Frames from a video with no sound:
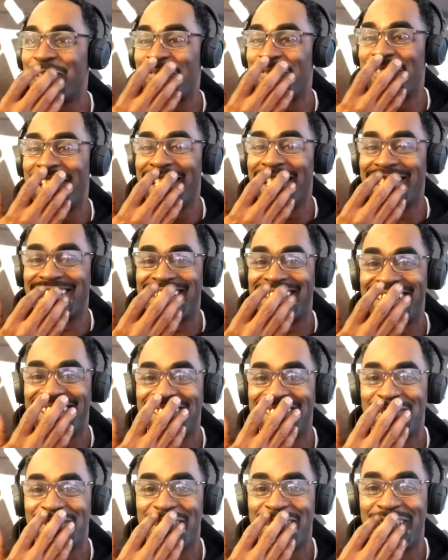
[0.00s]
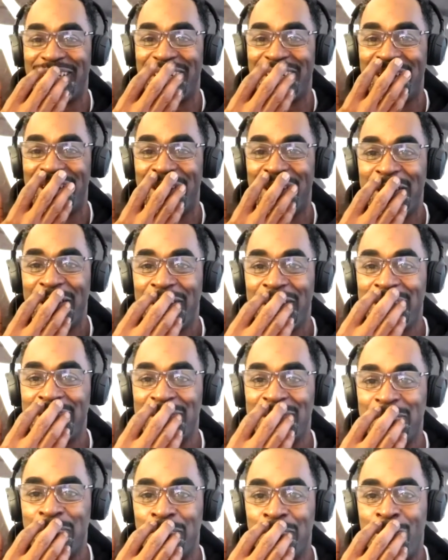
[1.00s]
reflect his
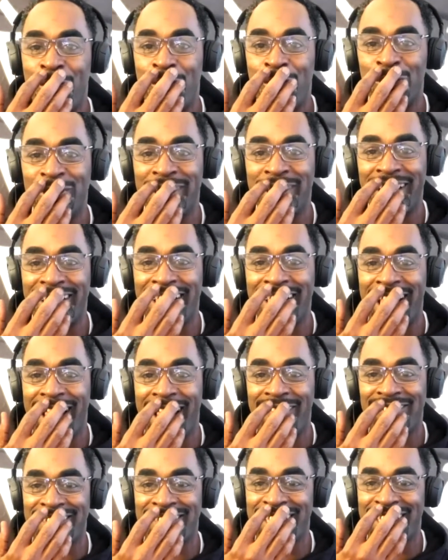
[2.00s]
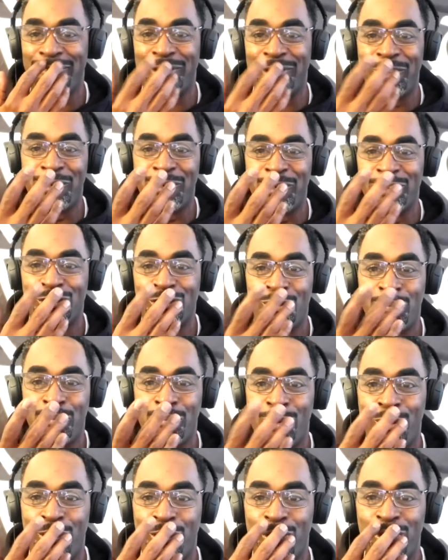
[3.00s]
mode that I've seen him go into a
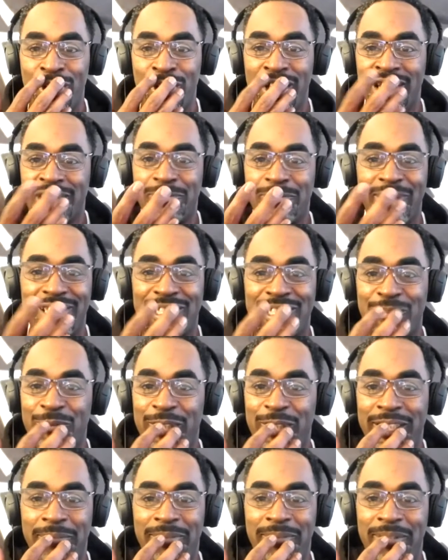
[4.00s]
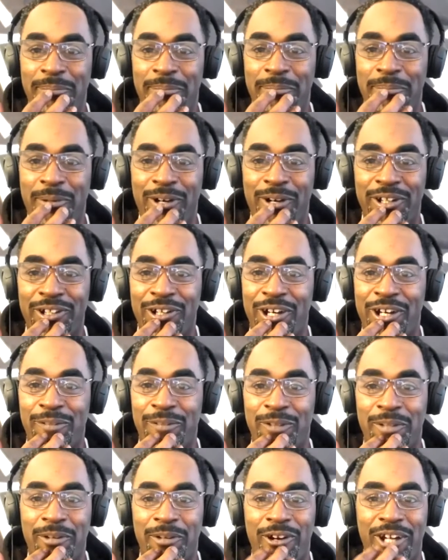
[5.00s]
mode, especially when him and Party Artie,
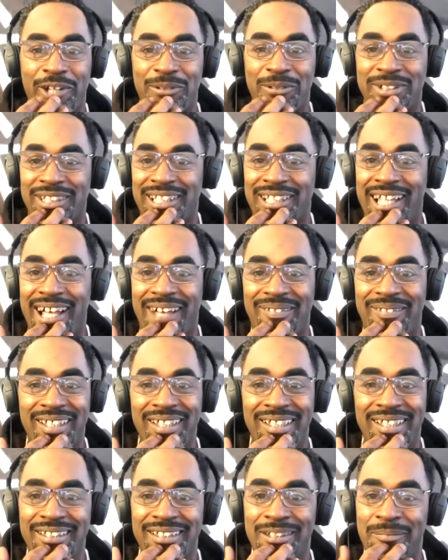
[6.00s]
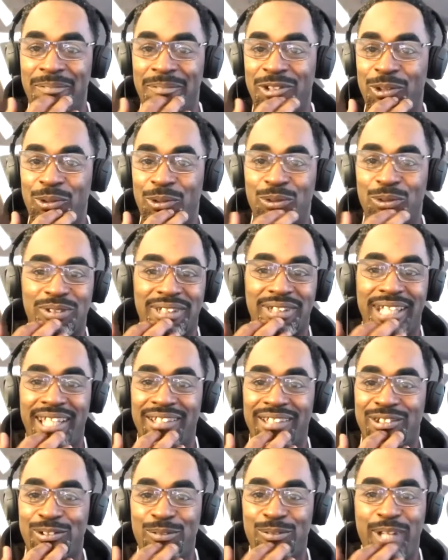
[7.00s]
when Artie was alive, them dudes was
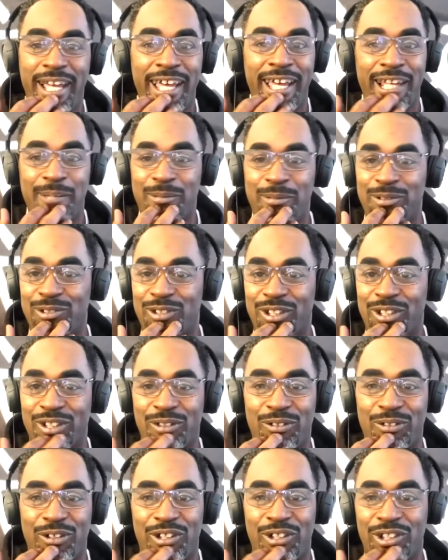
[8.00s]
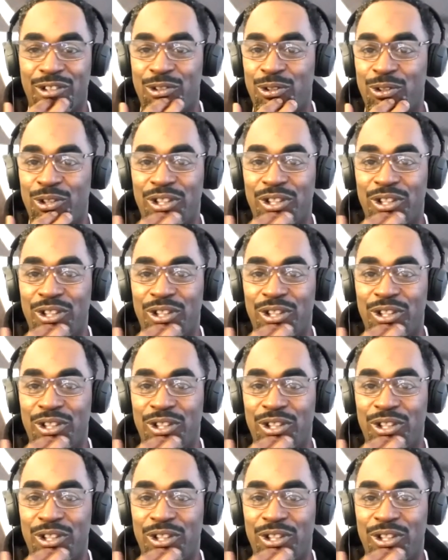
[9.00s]
like two animals on the